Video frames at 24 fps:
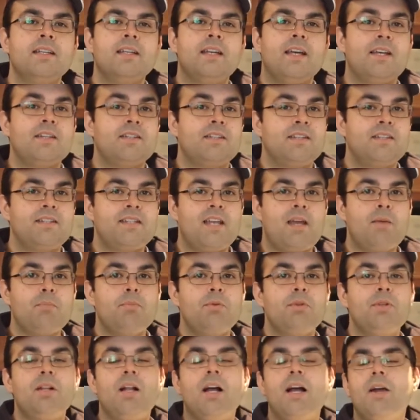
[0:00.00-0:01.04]
As an
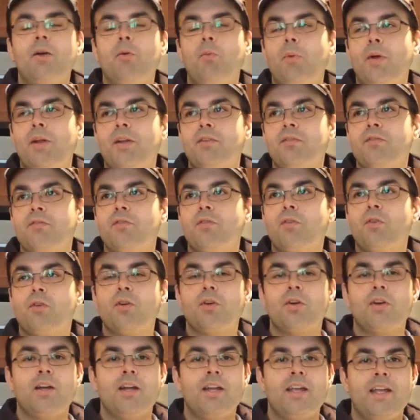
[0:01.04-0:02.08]
example, I went
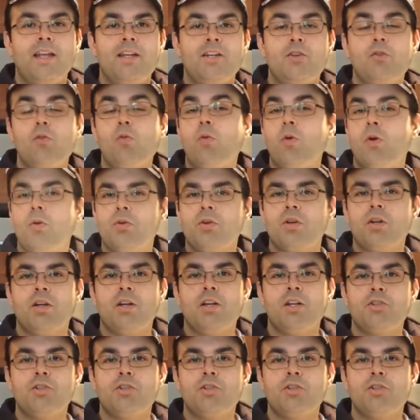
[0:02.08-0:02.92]
for a quote